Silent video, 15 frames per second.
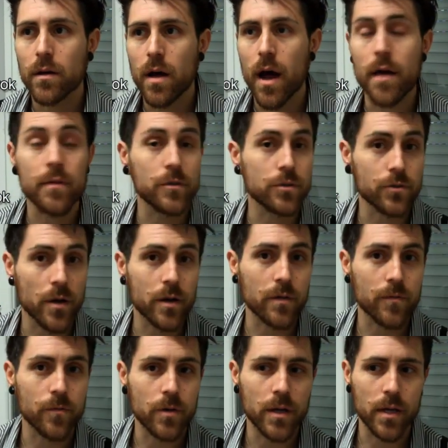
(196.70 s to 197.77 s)
either
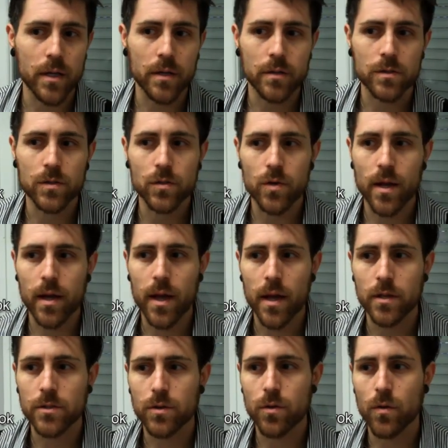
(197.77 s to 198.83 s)
drug-free, straight
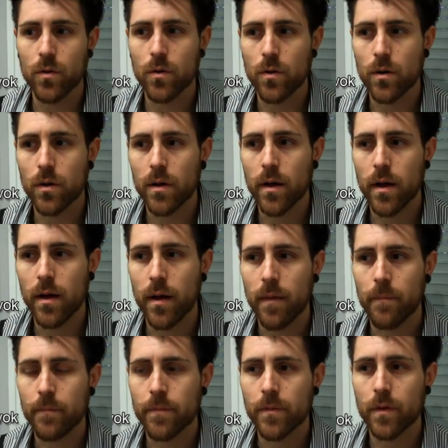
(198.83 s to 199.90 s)
edge, or
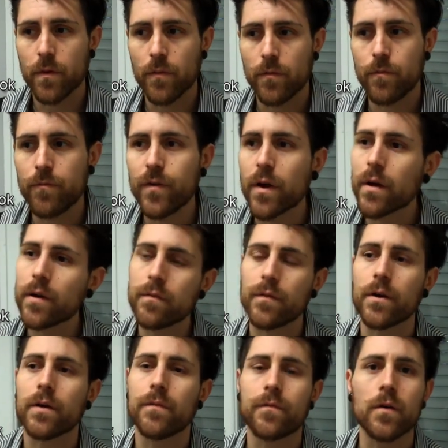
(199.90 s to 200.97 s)
very,
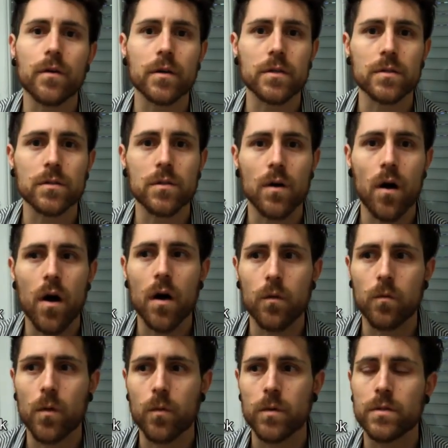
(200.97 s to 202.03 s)
very focused
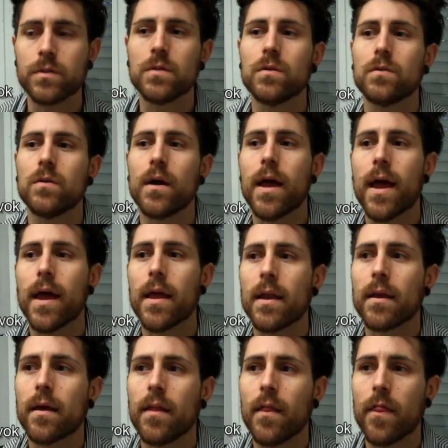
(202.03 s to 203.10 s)
on what we do.
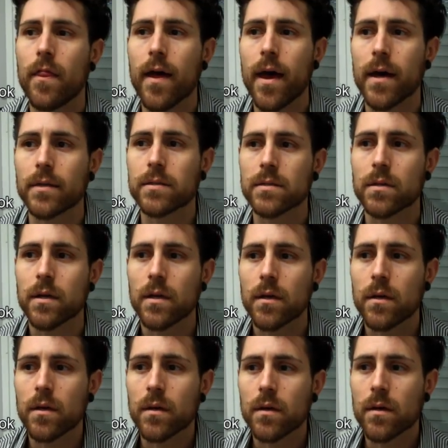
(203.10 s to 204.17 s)
And that
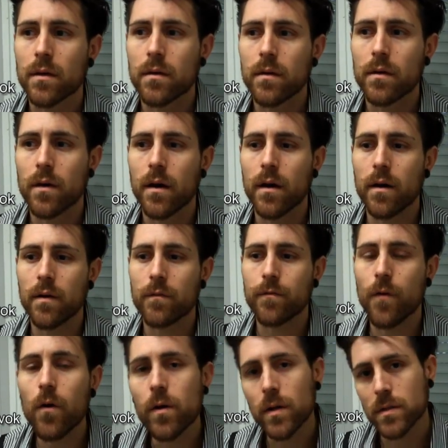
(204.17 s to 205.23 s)

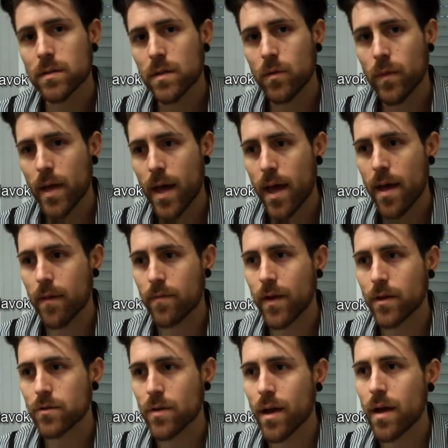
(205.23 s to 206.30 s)
focus that we have,
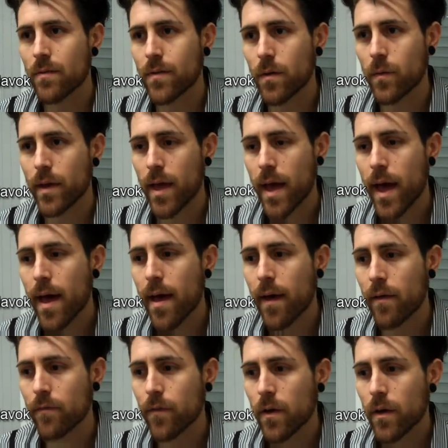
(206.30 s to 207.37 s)
that drive that we
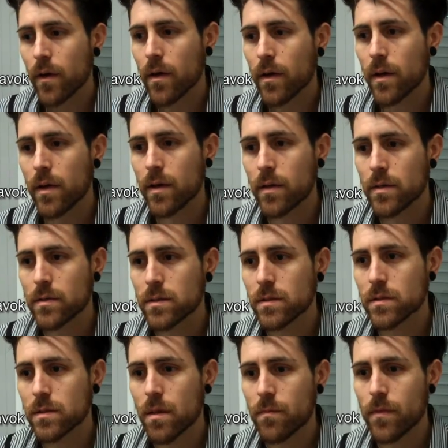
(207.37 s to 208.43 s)
have, is
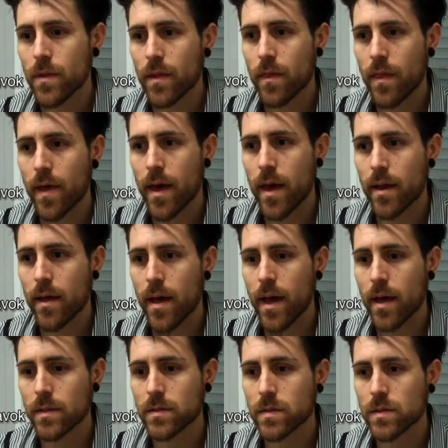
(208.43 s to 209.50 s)
something that
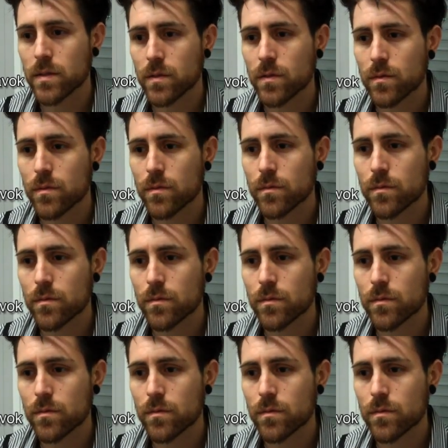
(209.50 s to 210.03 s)
has